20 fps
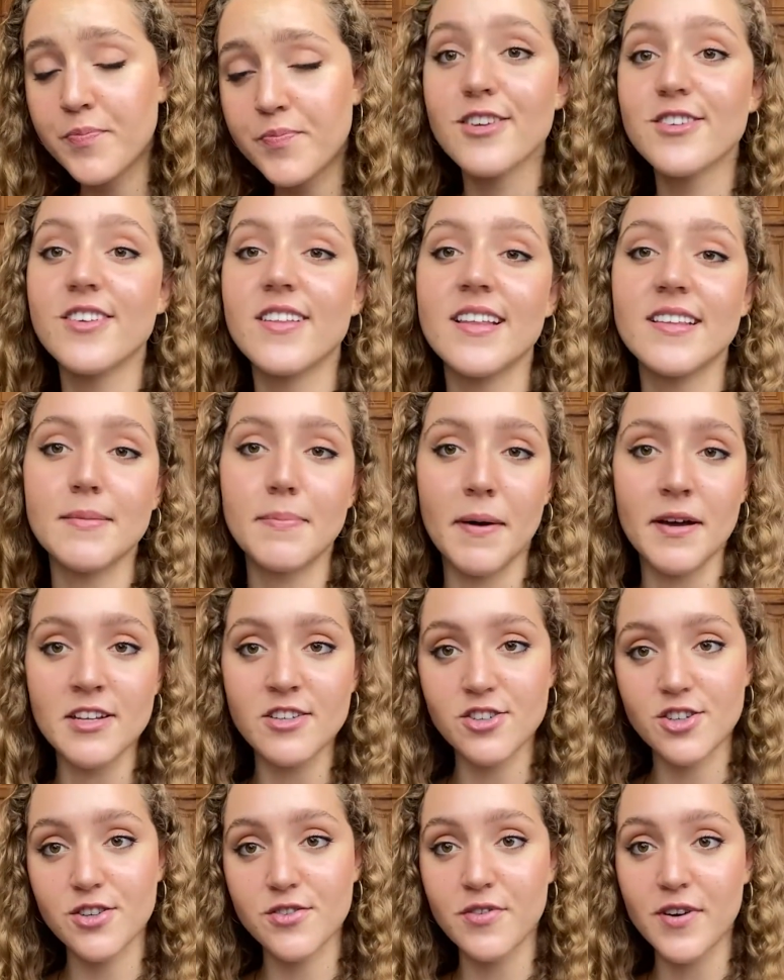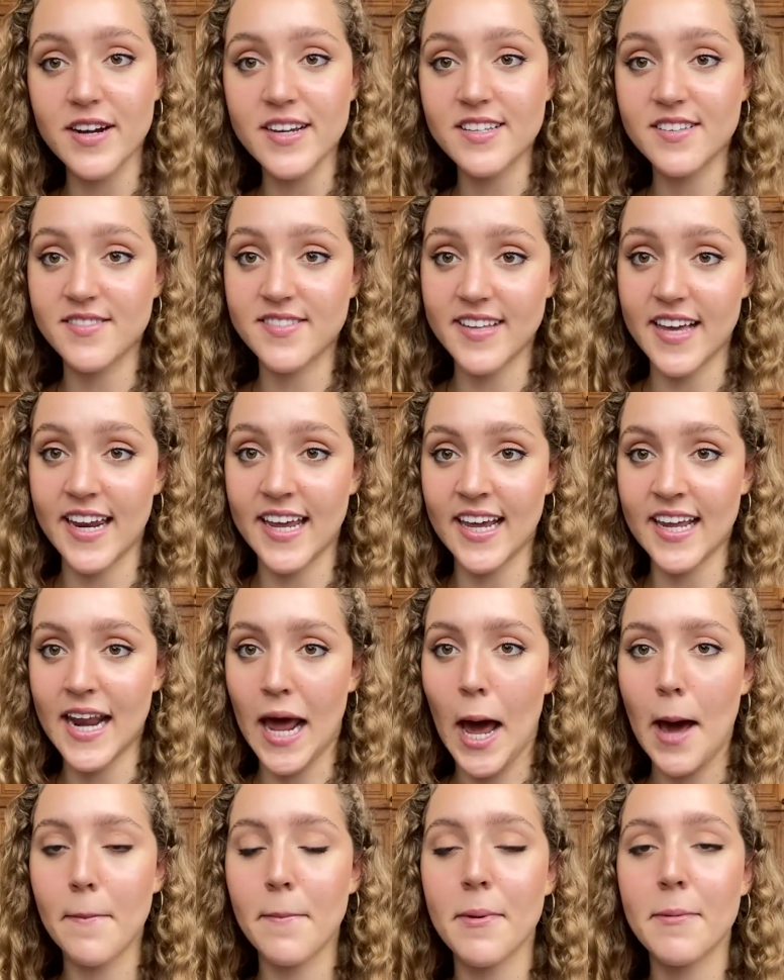So there's a bunch of ways of setting it
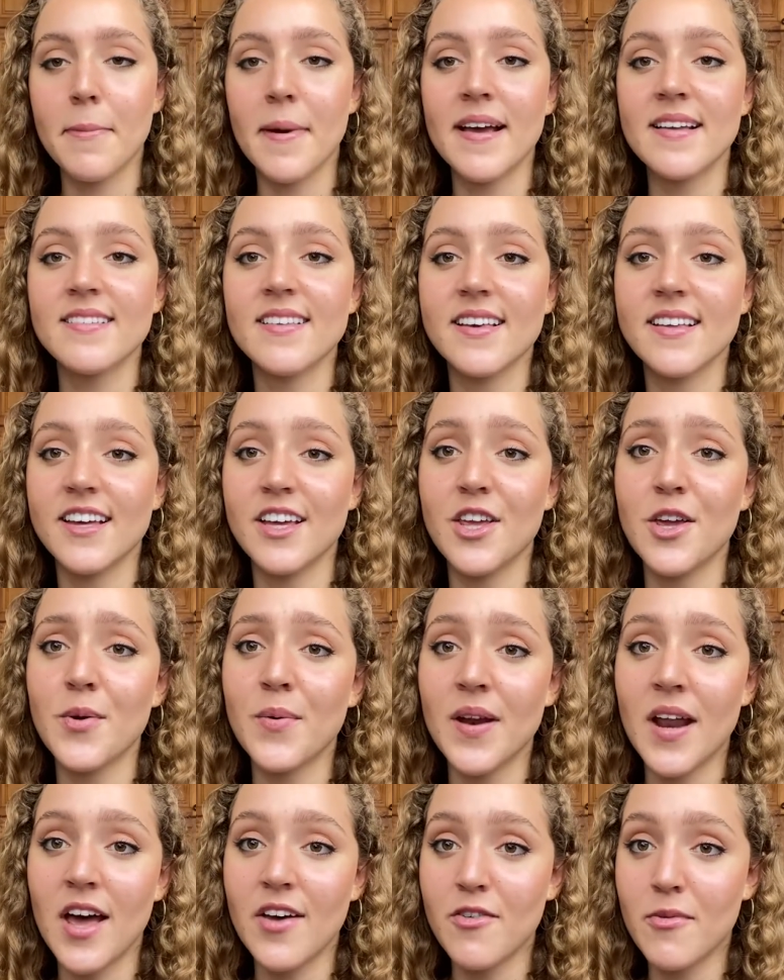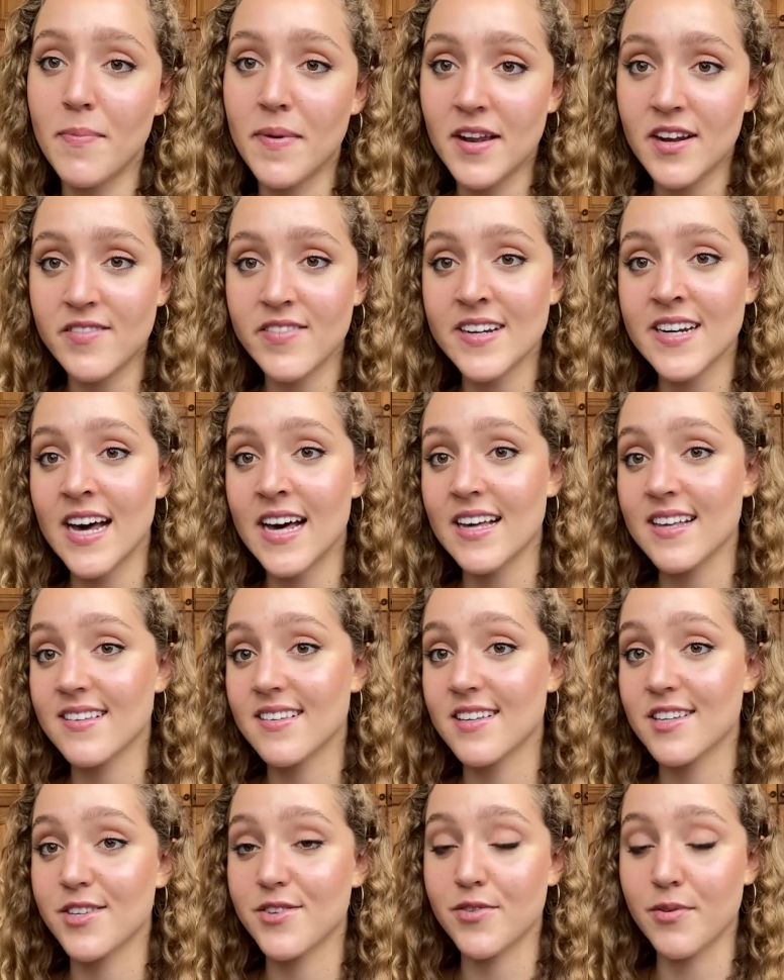up, but basically you want to have a bit of
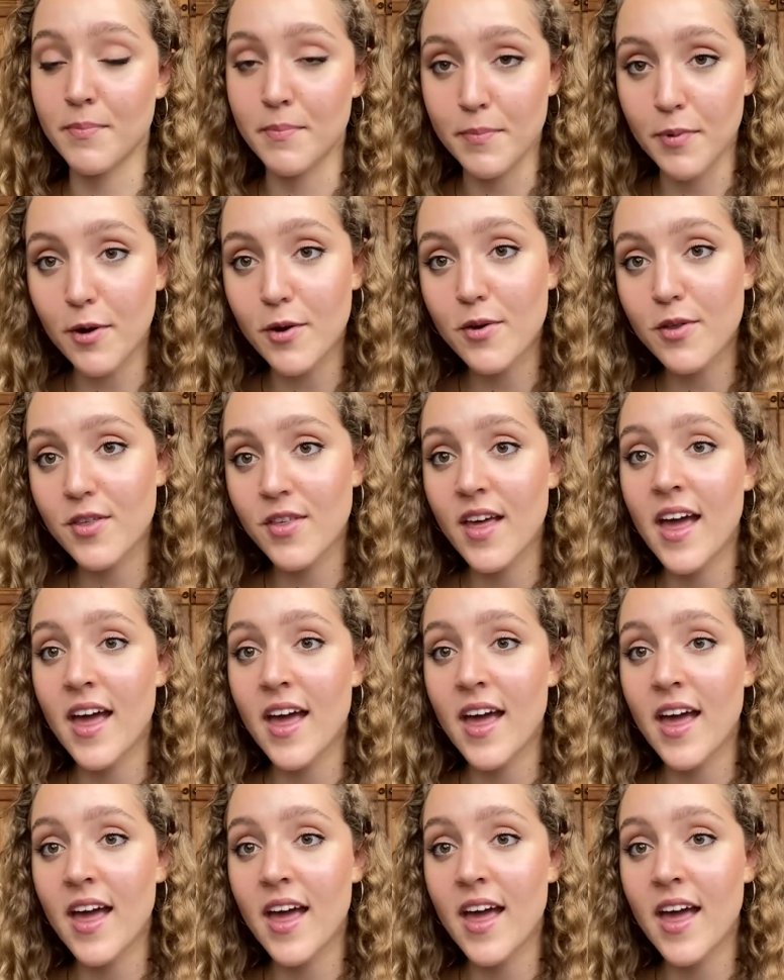analysis from both